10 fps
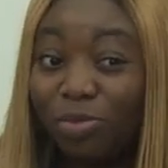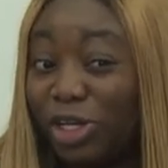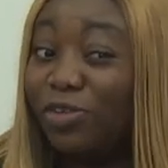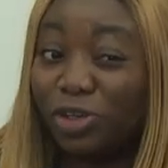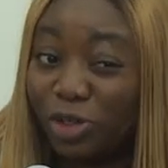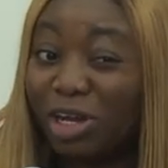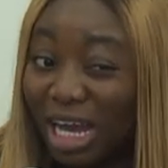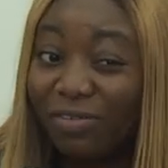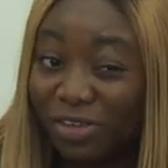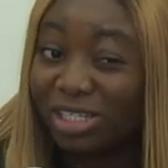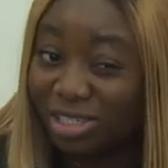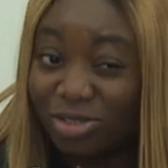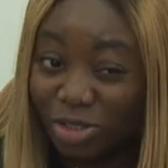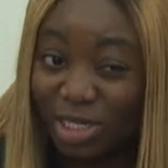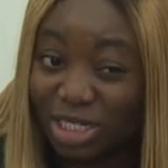but if you don't have it,
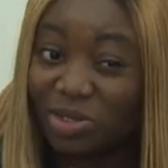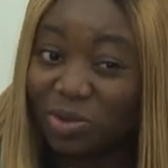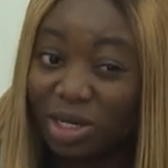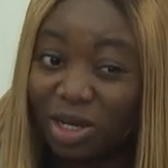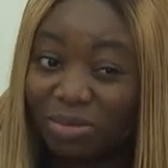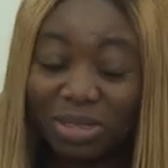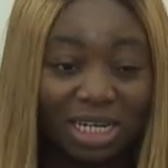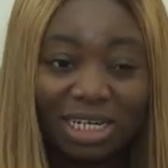you are still welcome.